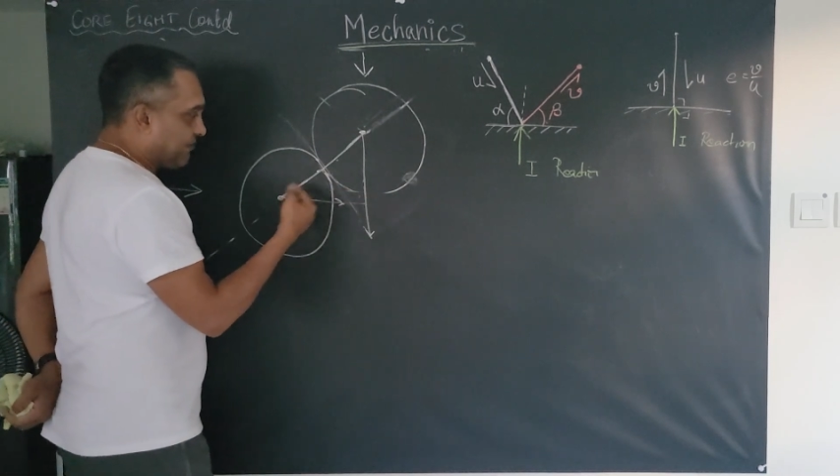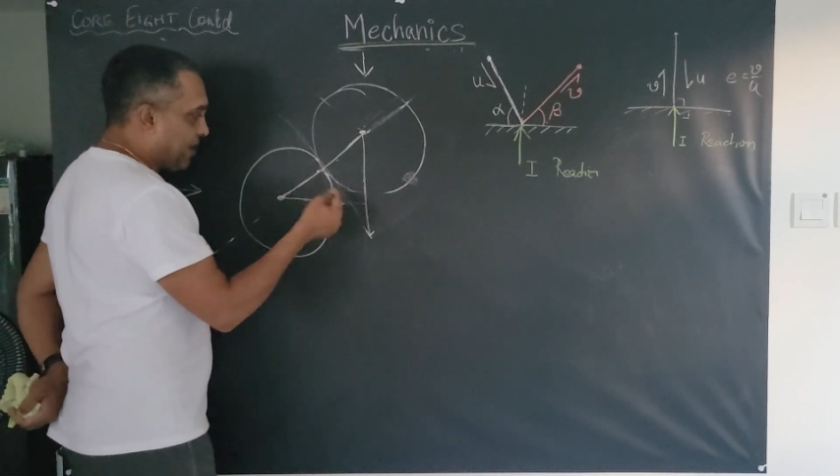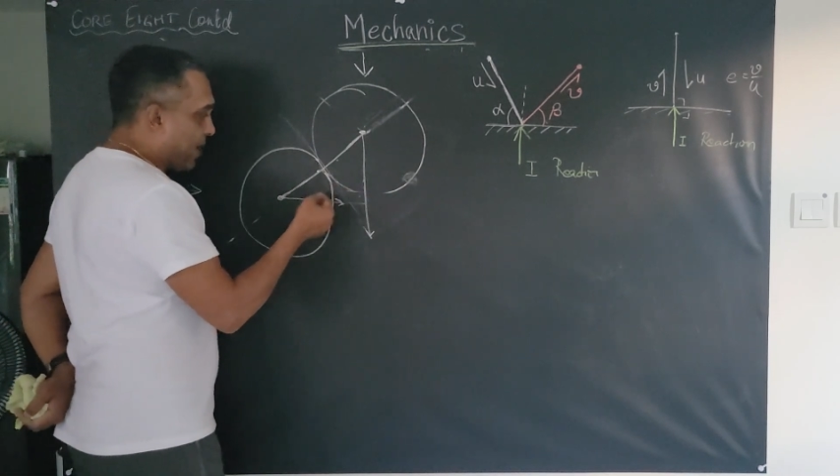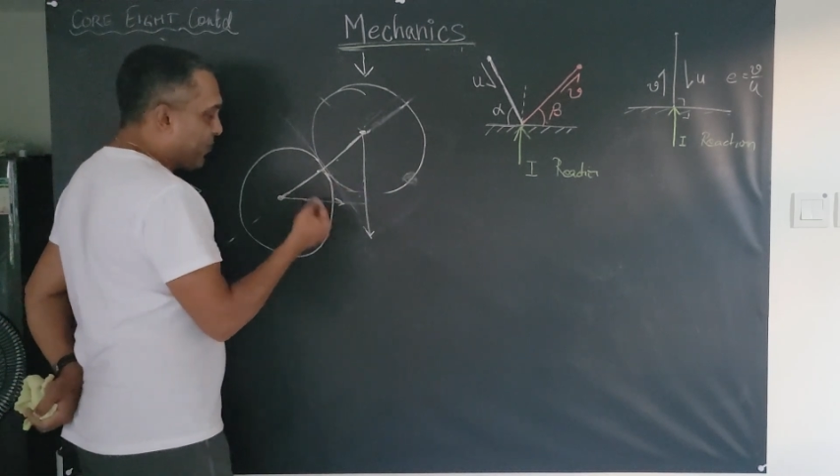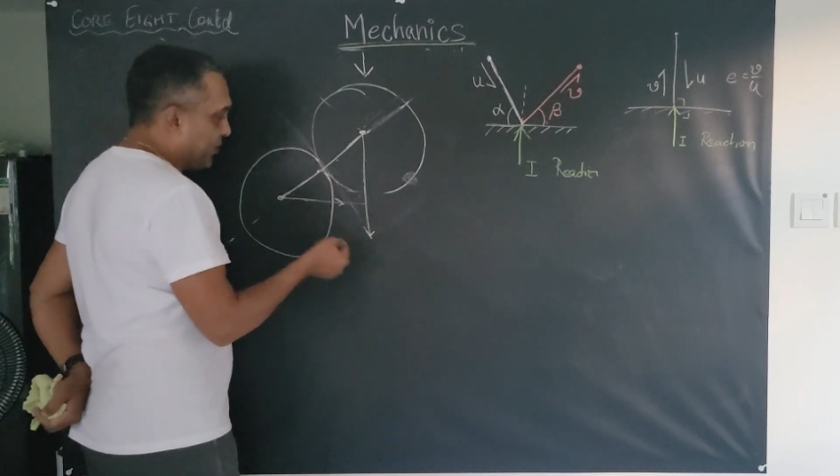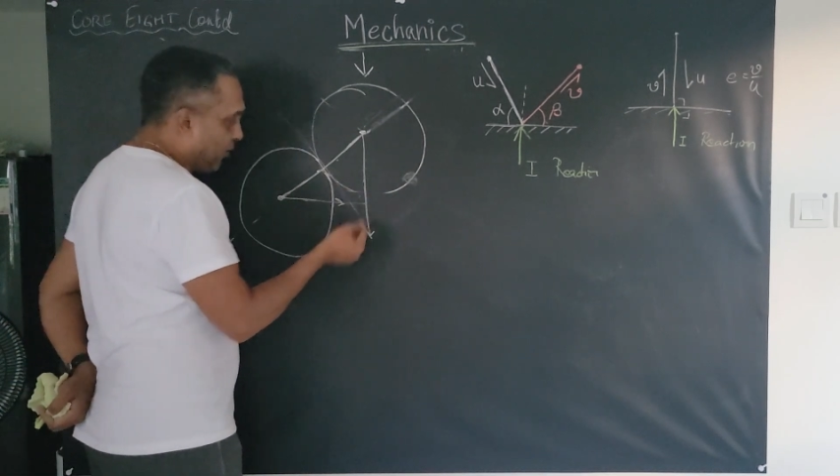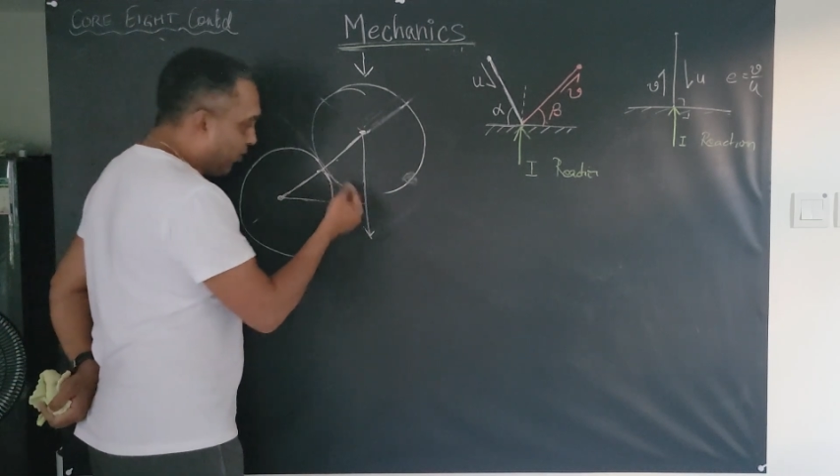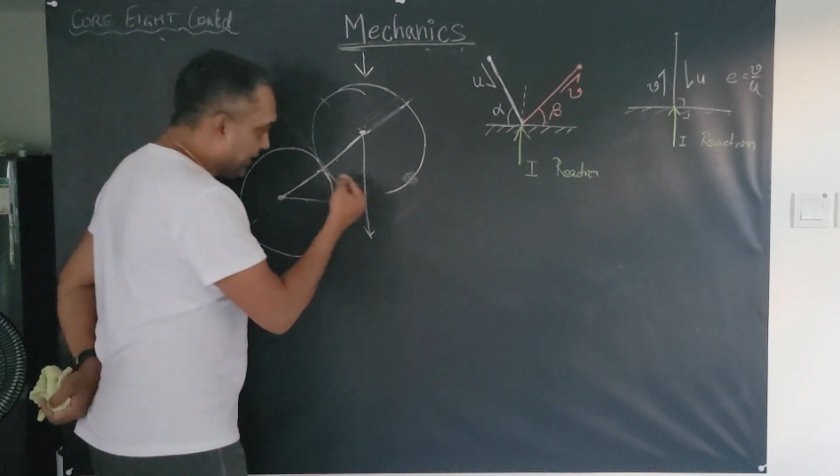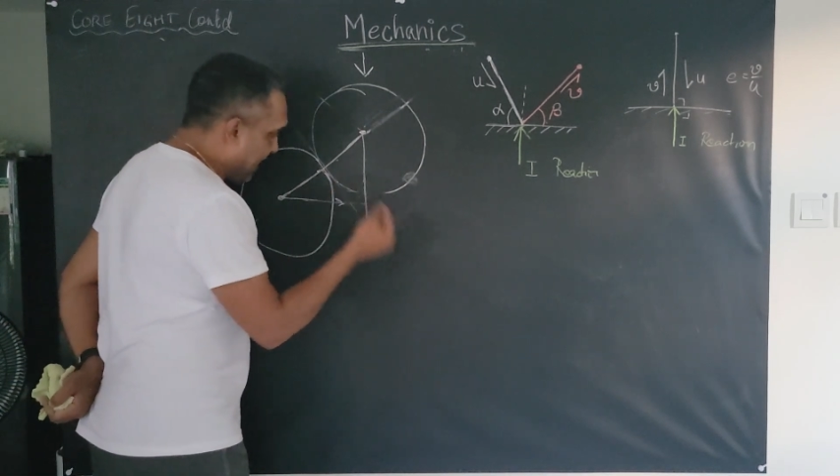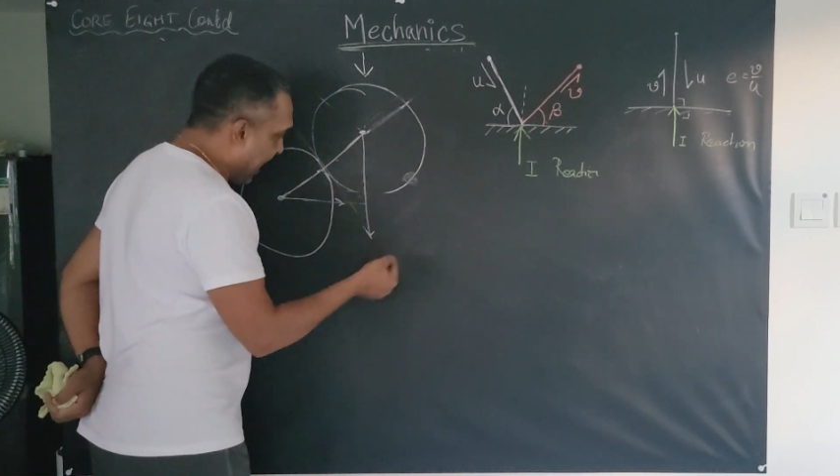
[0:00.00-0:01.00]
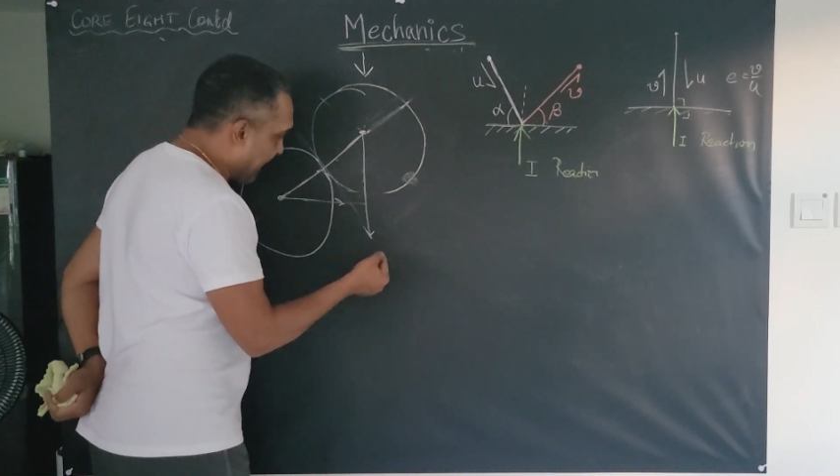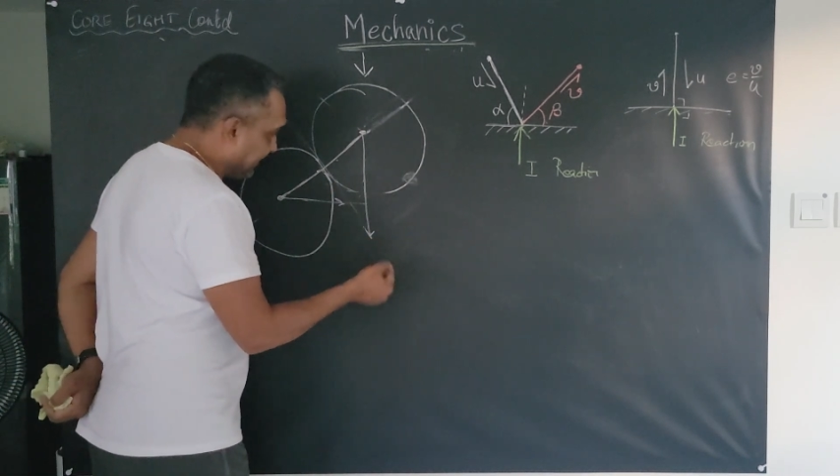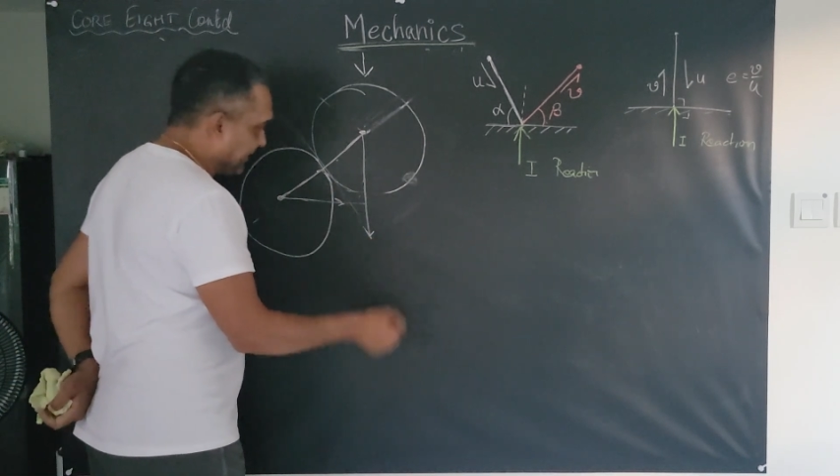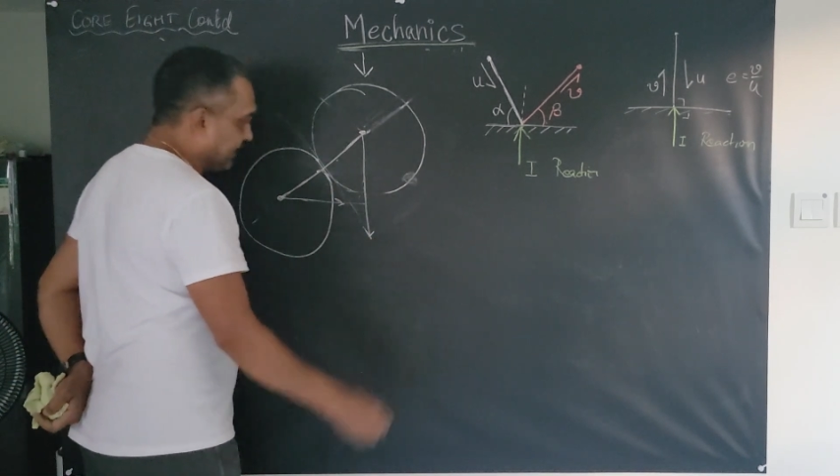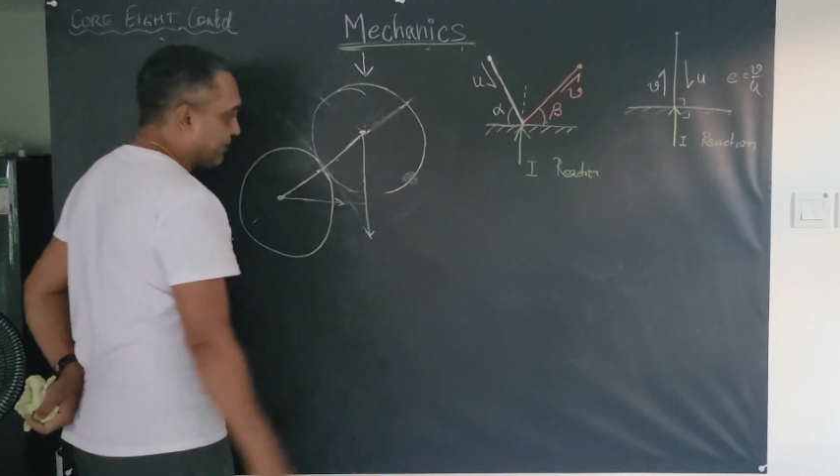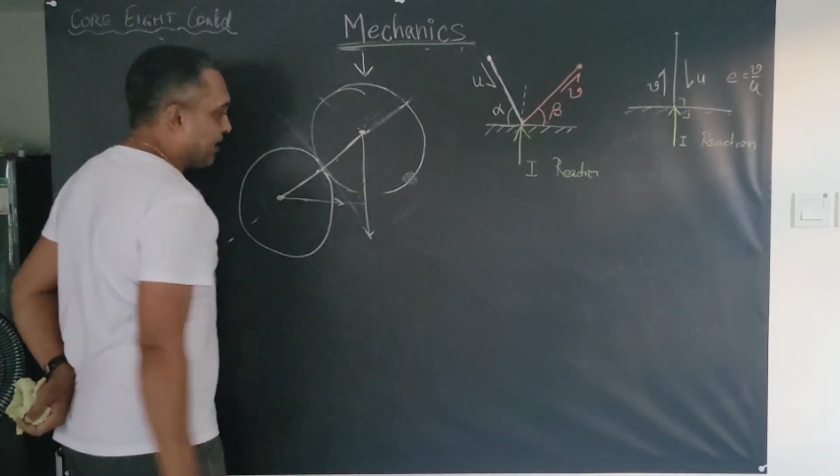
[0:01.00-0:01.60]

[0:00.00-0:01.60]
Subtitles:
come up with all the angles,